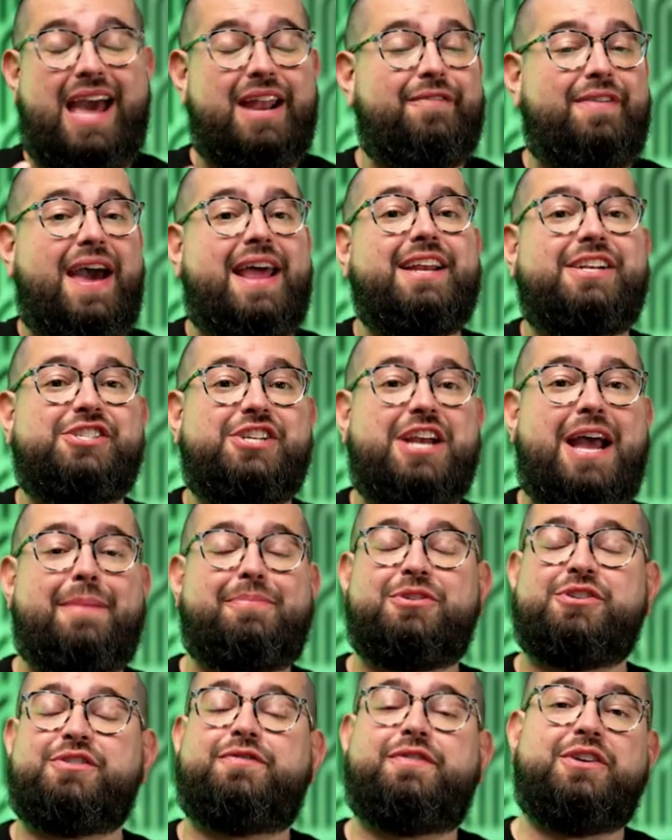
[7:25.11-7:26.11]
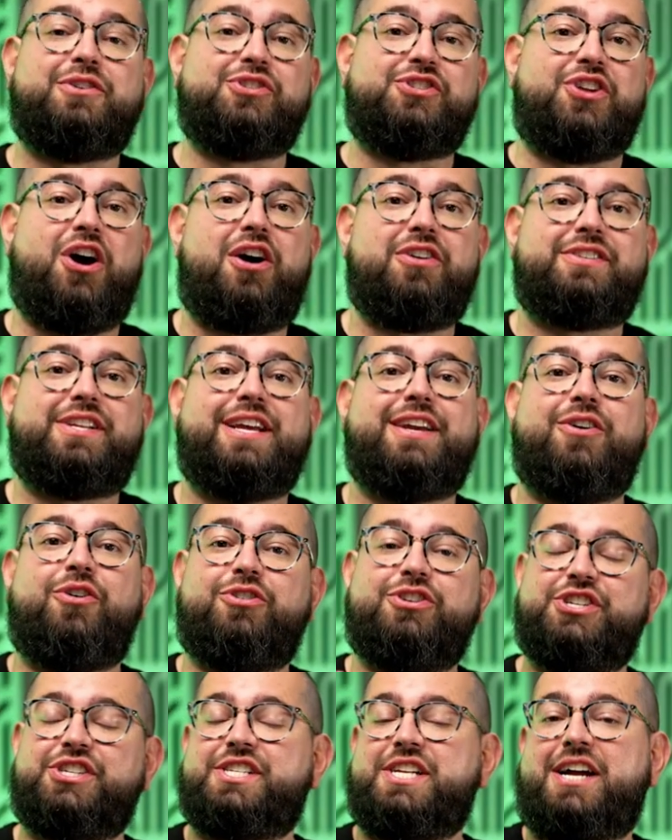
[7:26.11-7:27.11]
And if adding chapters feels daunting, or
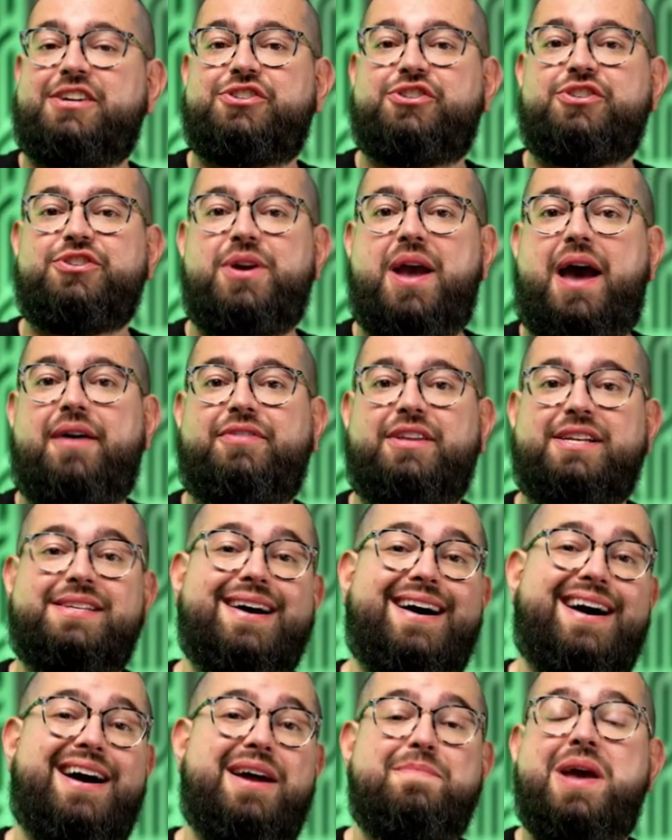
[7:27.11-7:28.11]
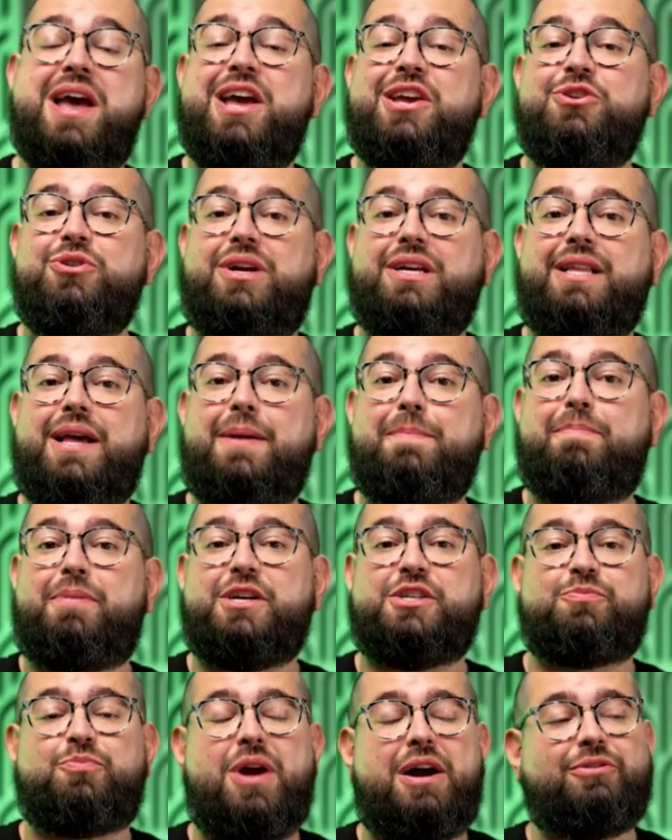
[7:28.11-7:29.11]
you're just not sure you have the time, you can let
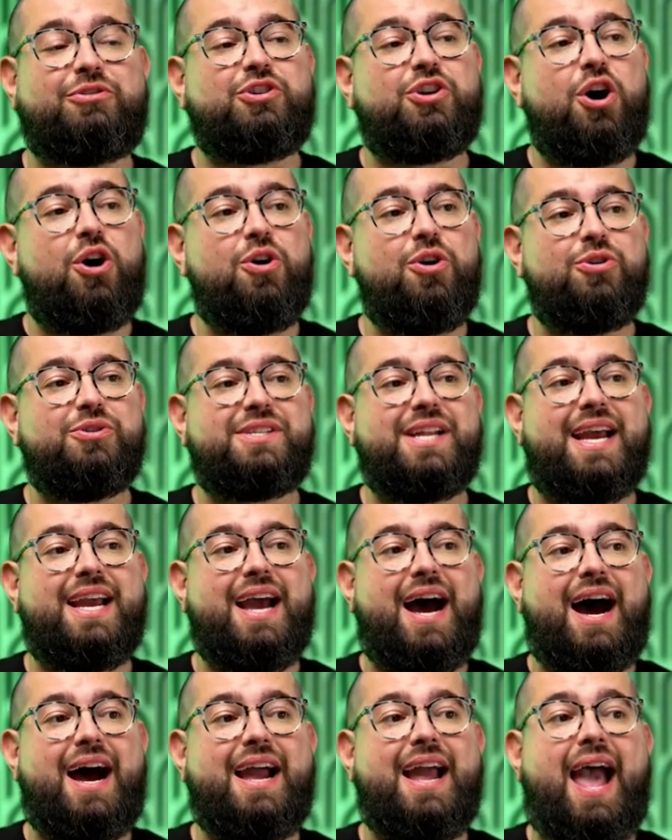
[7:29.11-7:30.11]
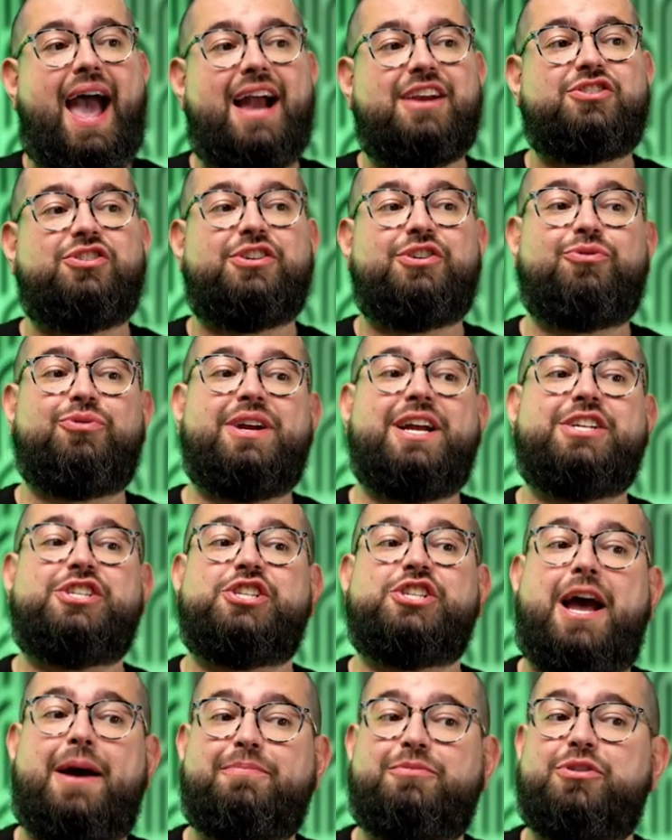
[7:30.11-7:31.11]
Buzzsprout Cohost A I actually create
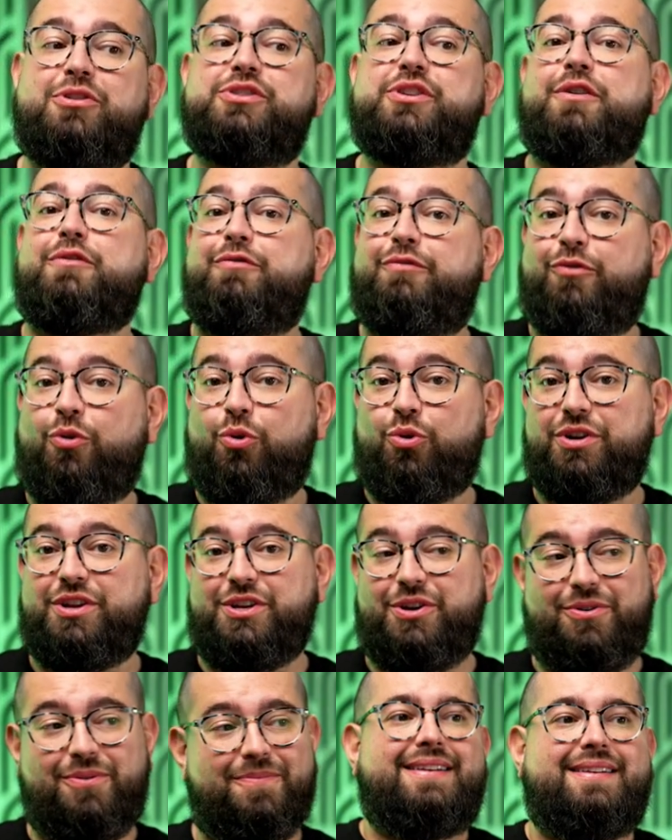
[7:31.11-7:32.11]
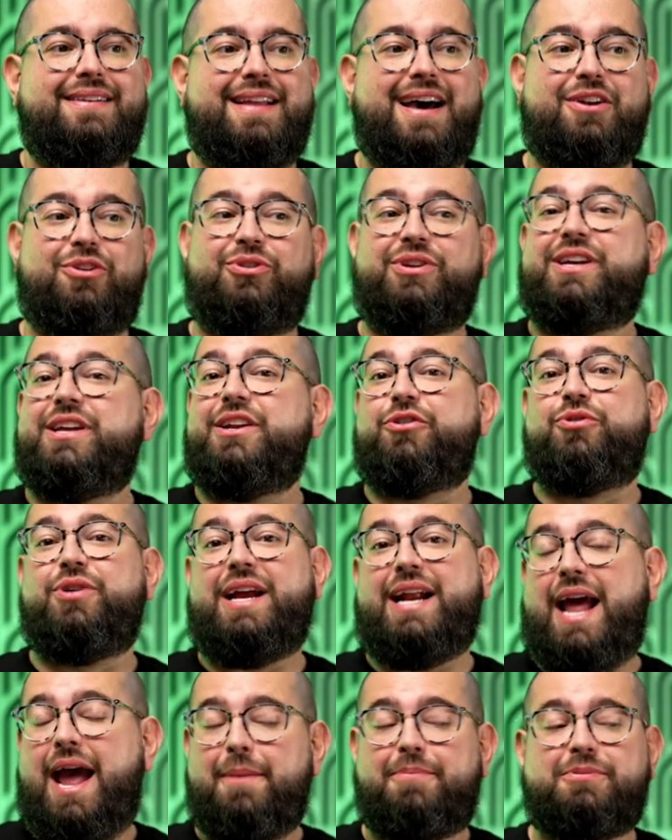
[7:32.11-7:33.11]
chapters for you. Not only can it
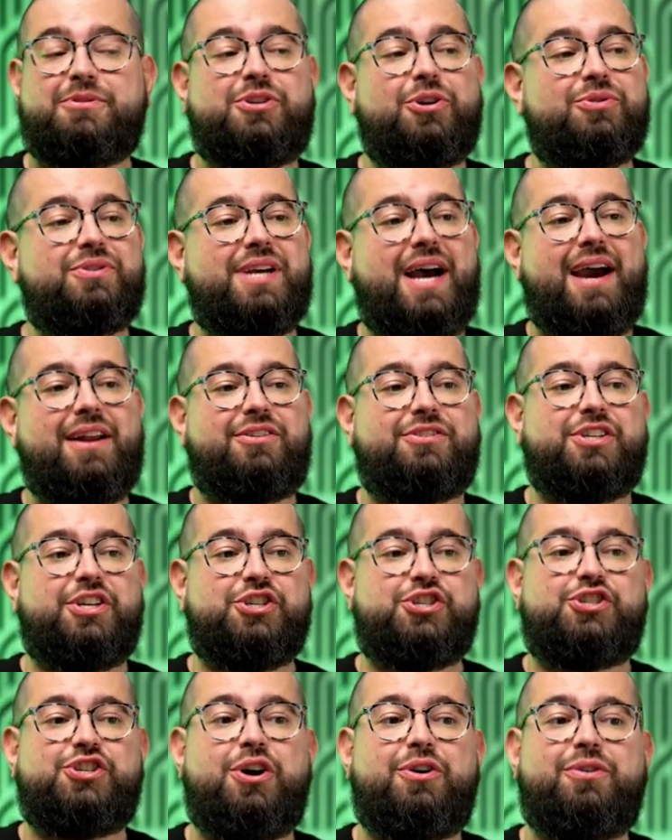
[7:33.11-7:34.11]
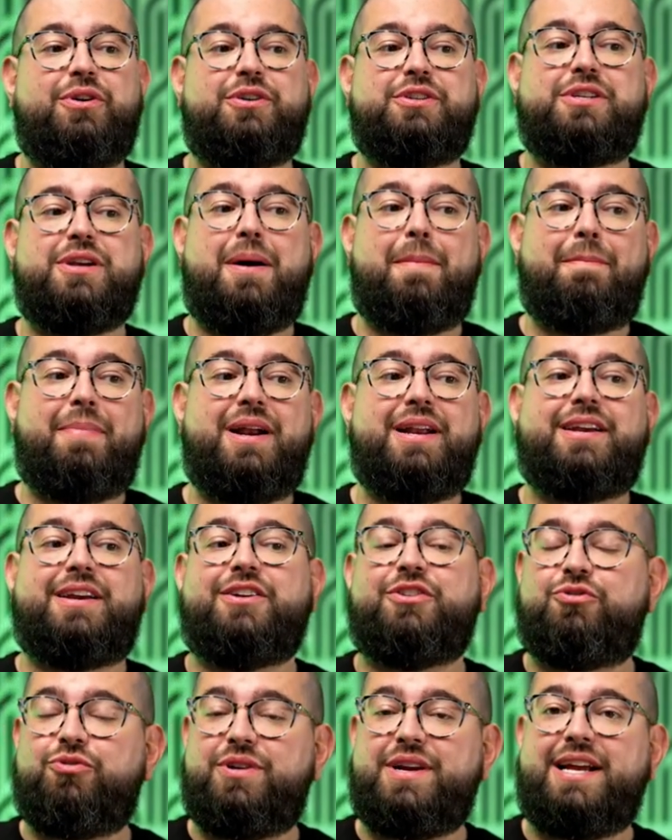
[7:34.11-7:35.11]
create episode titles and show notes, but it
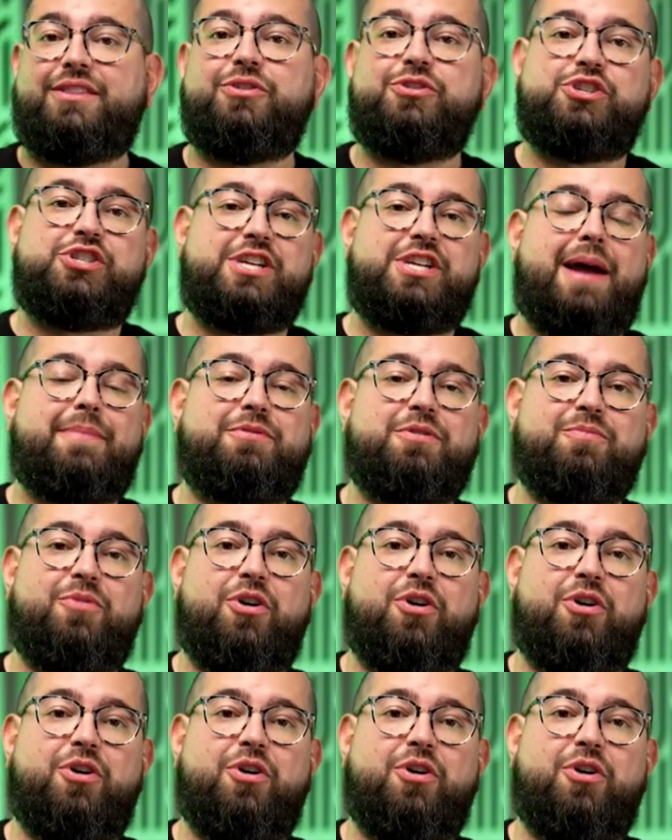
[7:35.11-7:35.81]
can create those chapter